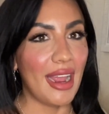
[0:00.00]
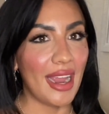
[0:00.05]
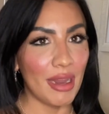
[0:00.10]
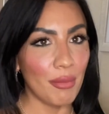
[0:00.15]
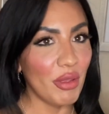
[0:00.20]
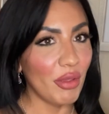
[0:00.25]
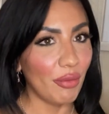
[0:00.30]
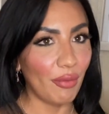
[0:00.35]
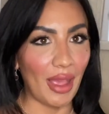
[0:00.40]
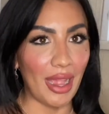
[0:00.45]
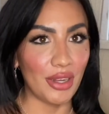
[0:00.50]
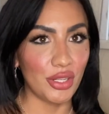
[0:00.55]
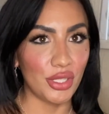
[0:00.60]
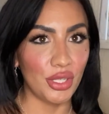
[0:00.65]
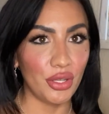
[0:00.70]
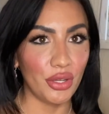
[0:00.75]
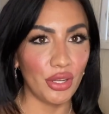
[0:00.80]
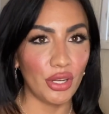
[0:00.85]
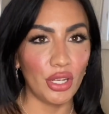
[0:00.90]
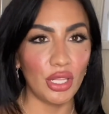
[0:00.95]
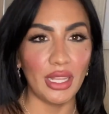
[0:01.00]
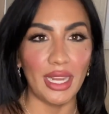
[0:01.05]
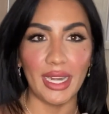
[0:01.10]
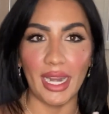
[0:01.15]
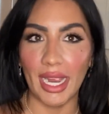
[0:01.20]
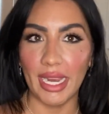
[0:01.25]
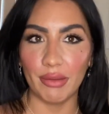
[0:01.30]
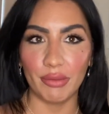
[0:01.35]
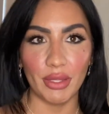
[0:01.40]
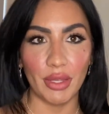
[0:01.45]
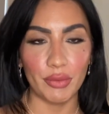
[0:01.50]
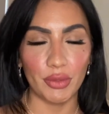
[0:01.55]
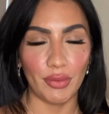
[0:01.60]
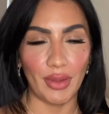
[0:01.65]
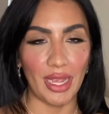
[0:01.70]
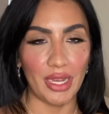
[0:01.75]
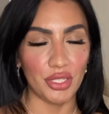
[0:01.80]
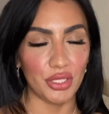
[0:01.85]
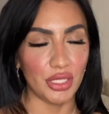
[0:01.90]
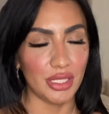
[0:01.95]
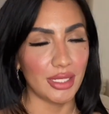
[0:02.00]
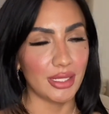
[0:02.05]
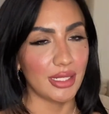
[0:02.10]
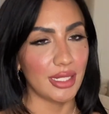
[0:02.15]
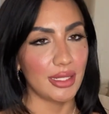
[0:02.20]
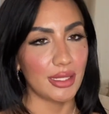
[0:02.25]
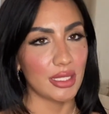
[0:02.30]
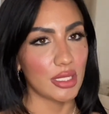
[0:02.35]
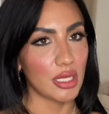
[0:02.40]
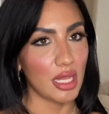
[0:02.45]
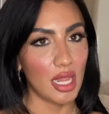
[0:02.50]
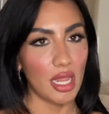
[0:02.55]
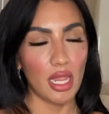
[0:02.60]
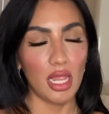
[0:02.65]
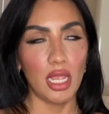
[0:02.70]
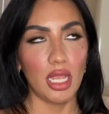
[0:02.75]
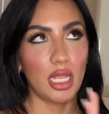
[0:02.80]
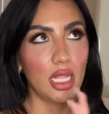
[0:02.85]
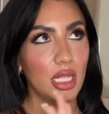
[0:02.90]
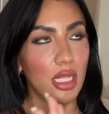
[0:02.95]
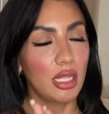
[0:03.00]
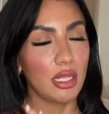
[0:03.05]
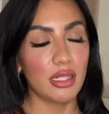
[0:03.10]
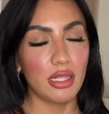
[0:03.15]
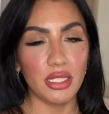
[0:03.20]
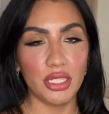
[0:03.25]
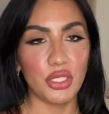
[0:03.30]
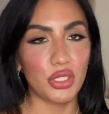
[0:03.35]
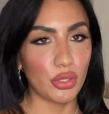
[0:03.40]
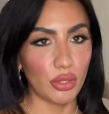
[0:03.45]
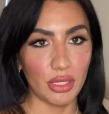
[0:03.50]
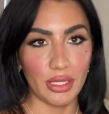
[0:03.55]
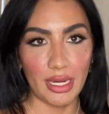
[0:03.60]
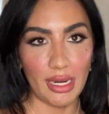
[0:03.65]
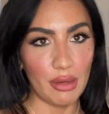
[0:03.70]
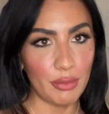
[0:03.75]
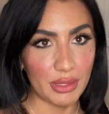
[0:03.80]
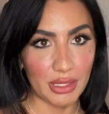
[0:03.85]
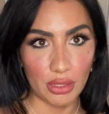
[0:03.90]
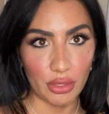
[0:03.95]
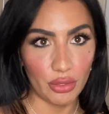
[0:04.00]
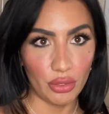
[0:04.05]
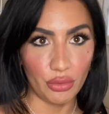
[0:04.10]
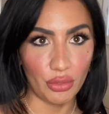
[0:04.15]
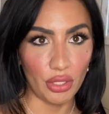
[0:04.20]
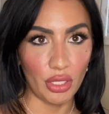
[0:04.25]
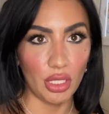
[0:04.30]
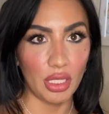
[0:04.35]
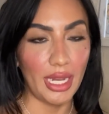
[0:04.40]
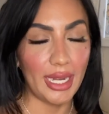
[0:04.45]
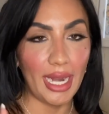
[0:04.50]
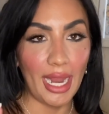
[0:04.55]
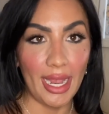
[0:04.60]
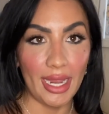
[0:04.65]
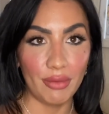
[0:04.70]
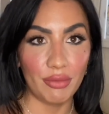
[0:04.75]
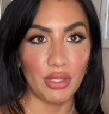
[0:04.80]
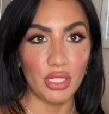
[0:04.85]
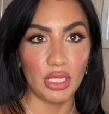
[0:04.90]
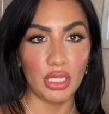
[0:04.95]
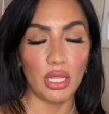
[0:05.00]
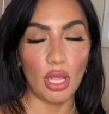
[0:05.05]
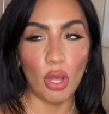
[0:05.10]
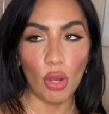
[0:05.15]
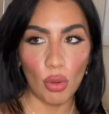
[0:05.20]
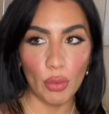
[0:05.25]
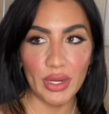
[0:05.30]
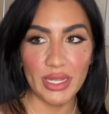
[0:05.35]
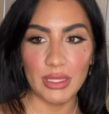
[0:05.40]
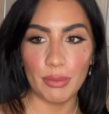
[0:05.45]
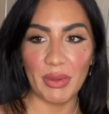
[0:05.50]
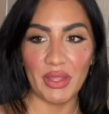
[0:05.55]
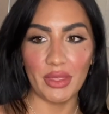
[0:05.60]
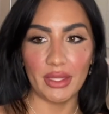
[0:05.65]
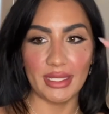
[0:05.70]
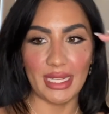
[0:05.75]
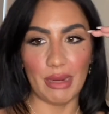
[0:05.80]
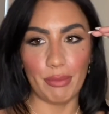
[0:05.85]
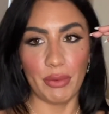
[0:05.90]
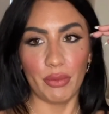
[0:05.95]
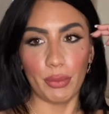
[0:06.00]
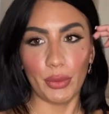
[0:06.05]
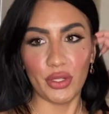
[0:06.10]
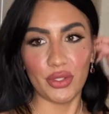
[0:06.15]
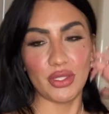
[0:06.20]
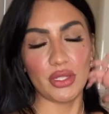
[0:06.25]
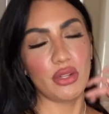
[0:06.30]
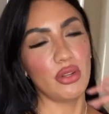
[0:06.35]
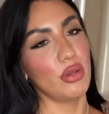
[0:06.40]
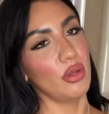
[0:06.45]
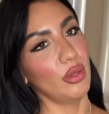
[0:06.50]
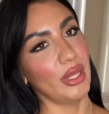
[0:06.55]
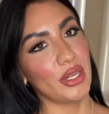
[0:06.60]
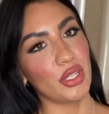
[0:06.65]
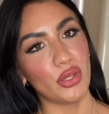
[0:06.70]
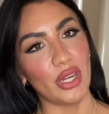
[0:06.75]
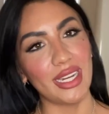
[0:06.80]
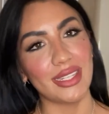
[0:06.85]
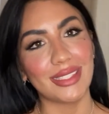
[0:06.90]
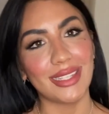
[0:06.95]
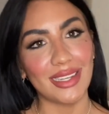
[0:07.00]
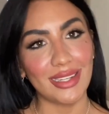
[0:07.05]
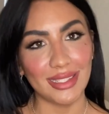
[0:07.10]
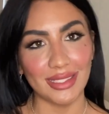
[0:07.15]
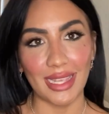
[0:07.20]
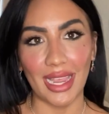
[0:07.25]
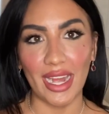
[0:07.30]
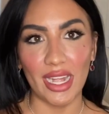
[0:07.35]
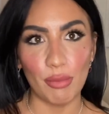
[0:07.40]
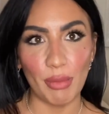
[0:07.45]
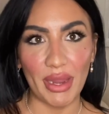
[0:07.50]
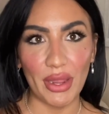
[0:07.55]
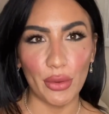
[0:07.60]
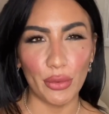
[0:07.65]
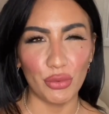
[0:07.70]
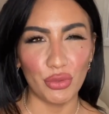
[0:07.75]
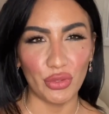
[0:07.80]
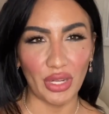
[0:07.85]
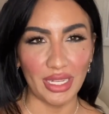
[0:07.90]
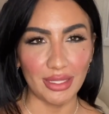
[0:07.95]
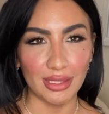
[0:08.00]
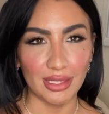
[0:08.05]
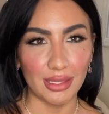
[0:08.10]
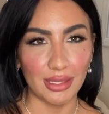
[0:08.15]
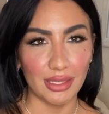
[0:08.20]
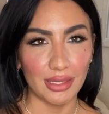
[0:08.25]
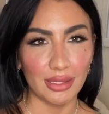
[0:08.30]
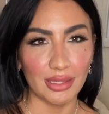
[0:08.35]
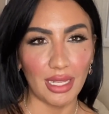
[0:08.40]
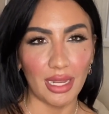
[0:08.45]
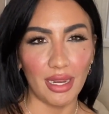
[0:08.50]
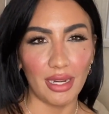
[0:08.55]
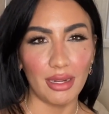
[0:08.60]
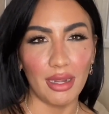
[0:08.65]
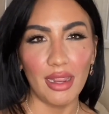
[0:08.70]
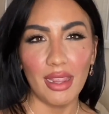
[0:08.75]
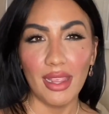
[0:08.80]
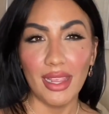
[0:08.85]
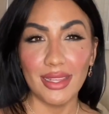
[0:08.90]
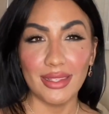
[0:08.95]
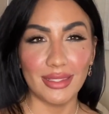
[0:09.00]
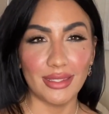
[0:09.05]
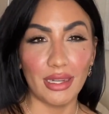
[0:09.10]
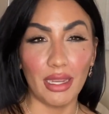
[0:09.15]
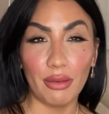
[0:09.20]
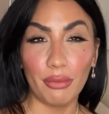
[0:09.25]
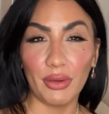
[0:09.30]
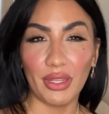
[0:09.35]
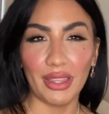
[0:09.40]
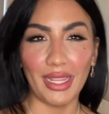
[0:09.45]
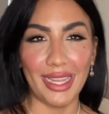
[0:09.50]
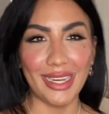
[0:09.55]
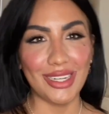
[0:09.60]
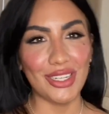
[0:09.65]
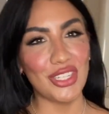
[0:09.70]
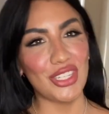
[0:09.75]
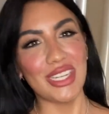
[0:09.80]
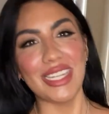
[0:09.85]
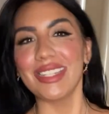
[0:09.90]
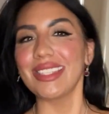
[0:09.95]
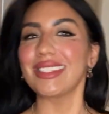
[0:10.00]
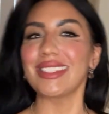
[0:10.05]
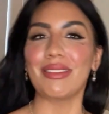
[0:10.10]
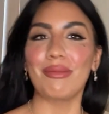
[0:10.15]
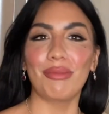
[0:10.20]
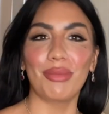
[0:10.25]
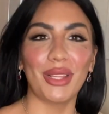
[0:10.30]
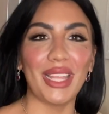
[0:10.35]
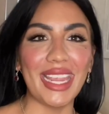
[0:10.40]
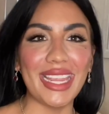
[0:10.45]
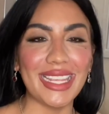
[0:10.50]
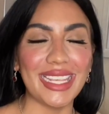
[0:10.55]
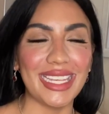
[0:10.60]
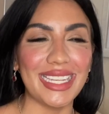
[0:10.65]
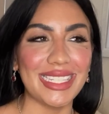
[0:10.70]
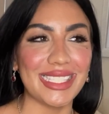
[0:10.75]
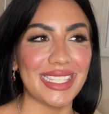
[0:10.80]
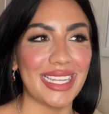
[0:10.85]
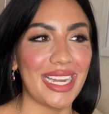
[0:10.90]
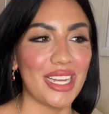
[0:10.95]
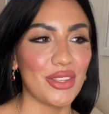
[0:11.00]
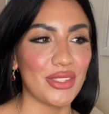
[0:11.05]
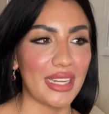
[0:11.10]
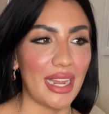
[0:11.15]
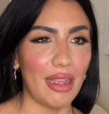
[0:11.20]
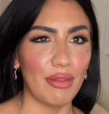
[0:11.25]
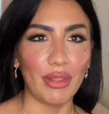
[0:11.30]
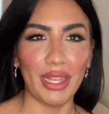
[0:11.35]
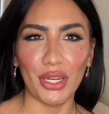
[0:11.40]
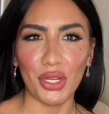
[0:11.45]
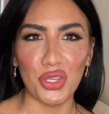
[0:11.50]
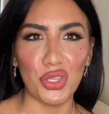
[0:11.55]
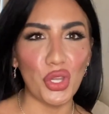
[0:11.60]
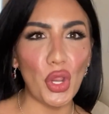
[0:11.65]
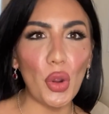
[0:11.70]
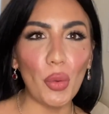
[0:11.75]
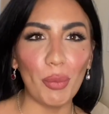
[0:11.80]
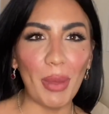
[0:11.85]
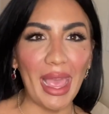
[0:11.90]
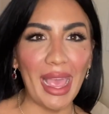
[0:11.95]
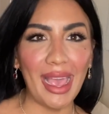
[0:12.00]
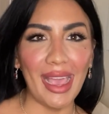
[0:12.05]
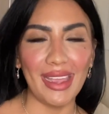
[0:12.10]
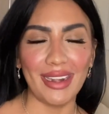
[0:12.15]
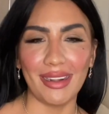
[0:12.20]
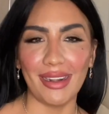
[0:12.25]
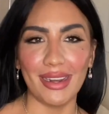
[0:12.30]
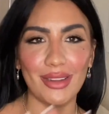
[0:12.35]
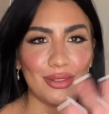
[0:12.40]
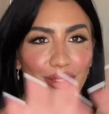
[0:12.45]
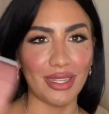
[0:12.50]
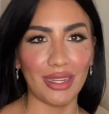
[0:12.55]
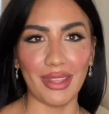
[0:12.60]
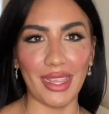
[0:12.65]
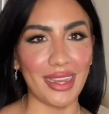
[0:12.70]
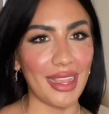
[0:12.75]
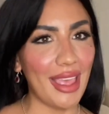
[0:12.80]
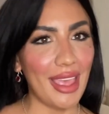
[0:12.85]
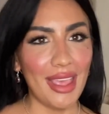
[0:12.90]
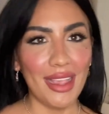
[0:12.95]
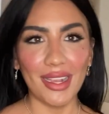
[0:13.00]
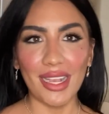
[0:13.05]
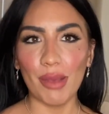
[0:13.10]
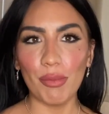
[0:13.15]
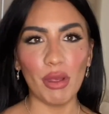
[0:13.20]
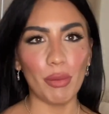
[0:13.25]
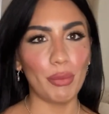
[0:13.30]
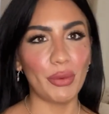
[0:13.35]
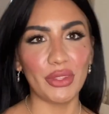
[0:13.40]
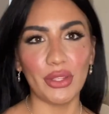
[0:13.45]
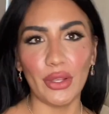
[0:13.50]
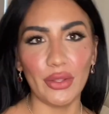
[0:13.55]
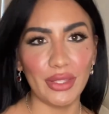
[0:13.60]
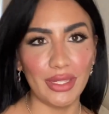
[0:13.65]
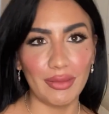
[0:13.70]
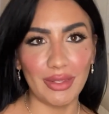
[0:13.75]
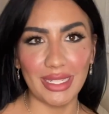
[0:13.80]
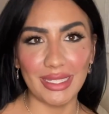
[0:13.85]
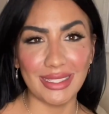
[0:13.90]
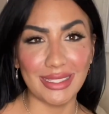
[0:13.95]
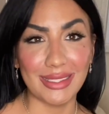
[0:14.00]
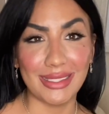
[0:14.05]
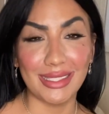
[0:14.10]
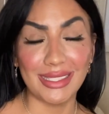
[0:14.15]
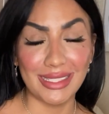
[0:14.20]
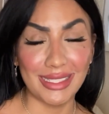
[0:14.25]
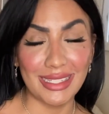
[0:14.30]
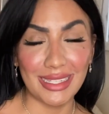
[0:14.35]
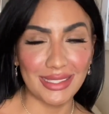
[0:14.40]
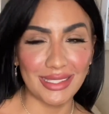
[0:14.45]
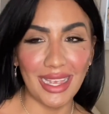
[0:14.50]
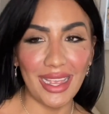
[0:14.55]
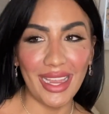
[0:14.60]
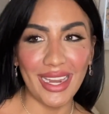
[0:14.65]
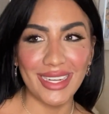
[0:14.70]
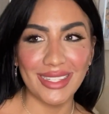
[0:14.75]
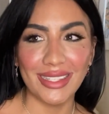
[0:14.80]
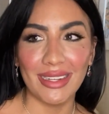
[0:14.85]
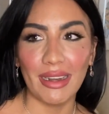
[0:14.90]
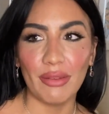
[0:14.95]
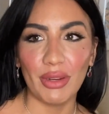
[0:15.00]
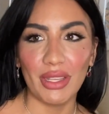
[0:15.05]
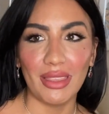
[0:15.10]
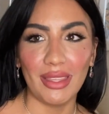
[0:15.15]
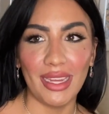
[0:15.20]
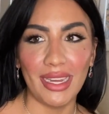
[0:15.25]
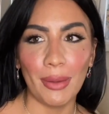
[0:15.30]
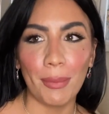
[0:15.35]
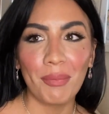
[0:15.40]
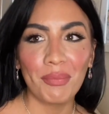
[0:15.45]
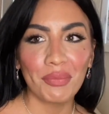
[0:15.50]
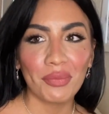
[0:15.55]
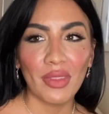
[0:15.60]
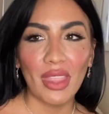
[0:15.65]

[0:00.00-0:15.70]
I'm a fashion girl. Like I've loved fashion since literally I was a little girl. Like I've always been the type of person who like tries to design my own dresses and stuff with like sheets and blankets, and I used to have like a notepad and I used to like come up with all of these designs and everything.